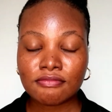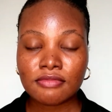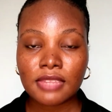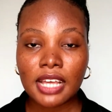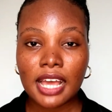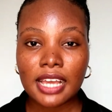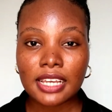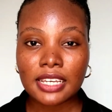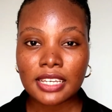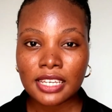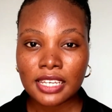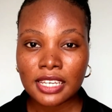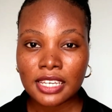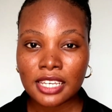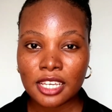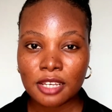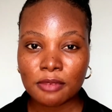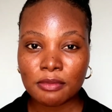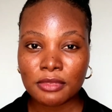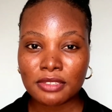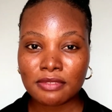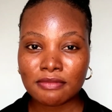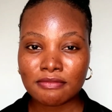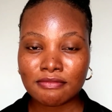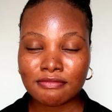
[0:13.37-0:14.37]
I came
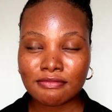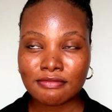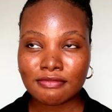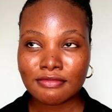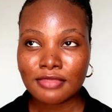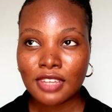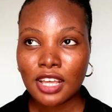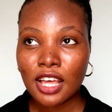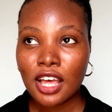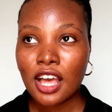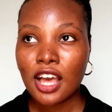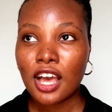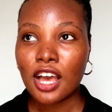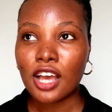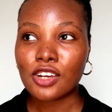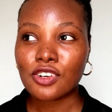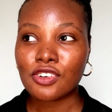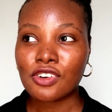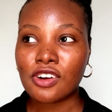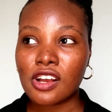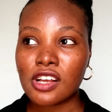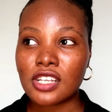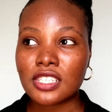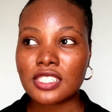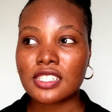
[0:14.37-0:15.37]

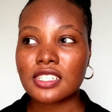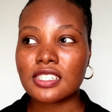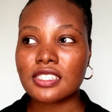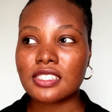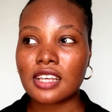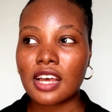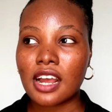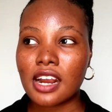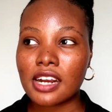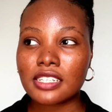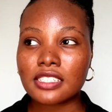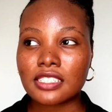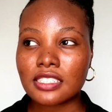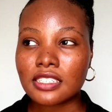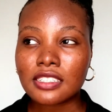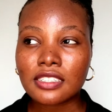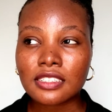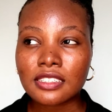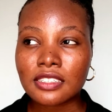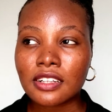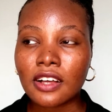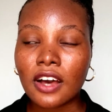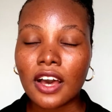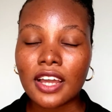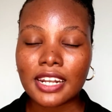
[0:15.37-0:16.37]
across this article
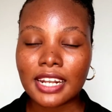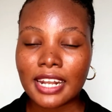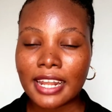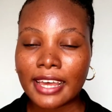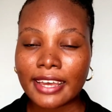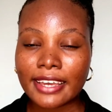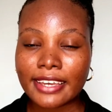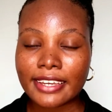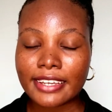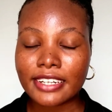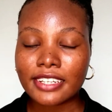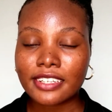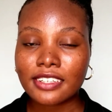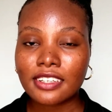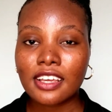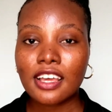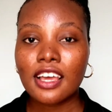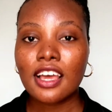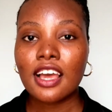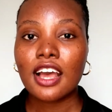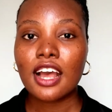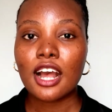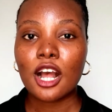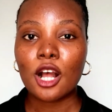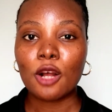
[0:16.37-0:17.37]
online
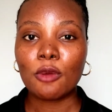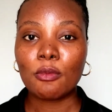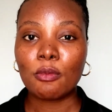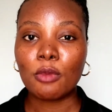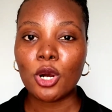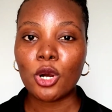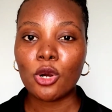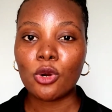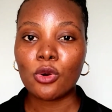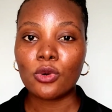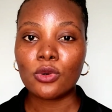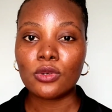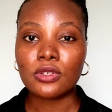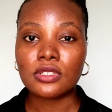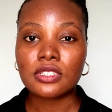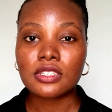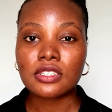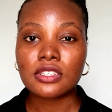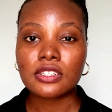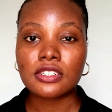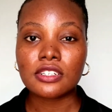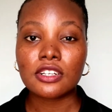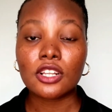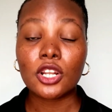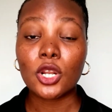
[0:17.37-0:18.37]
about
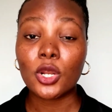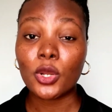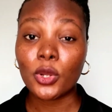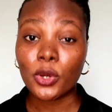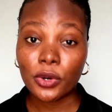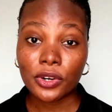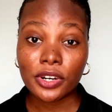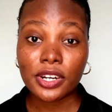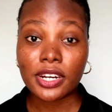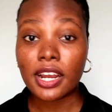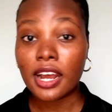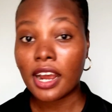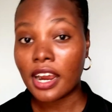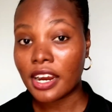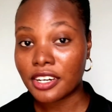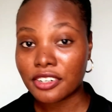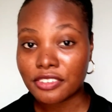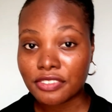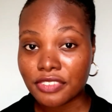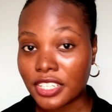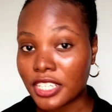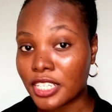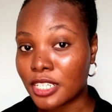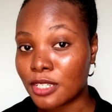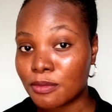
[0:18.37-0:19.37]
Lori
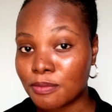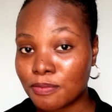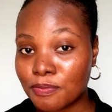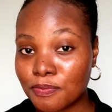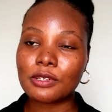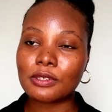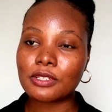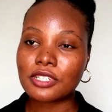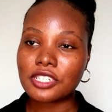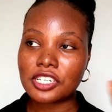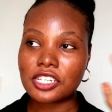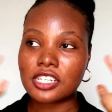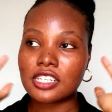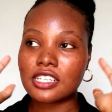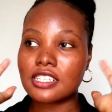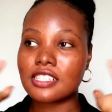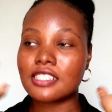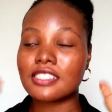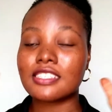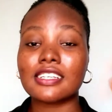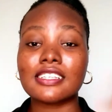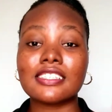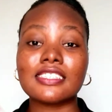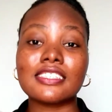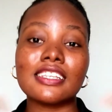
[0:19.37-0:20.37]
Harvey. She's
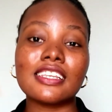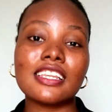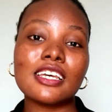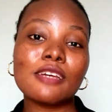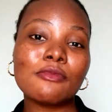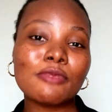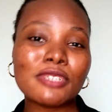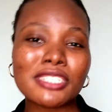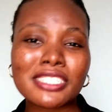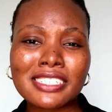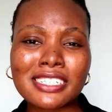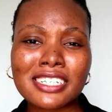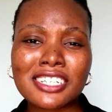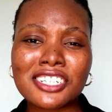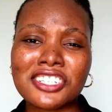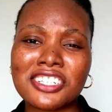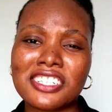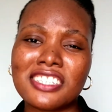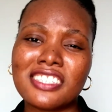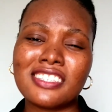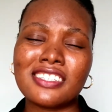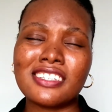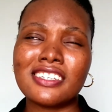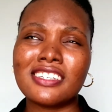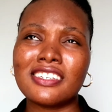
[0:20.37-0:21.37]
a celebrity. She's
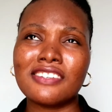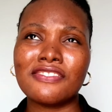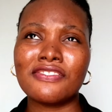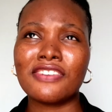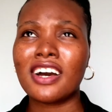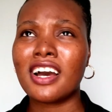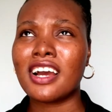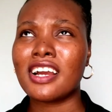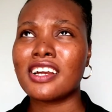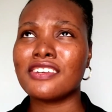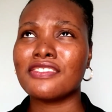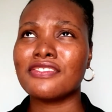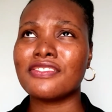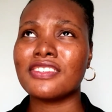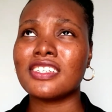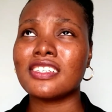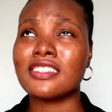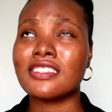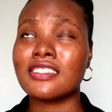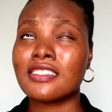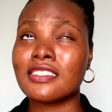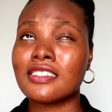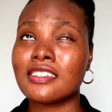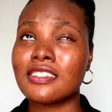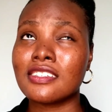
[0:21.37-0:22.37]
Steve
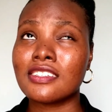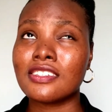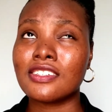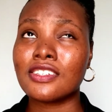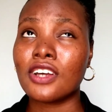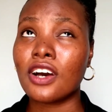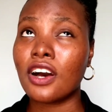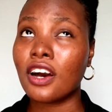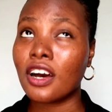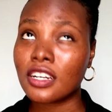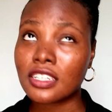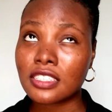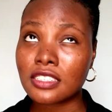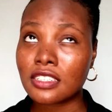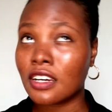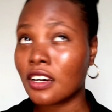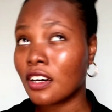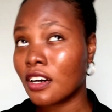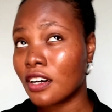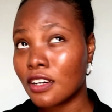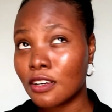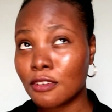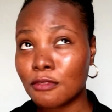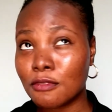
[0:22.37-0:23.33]
Harvey's daughter.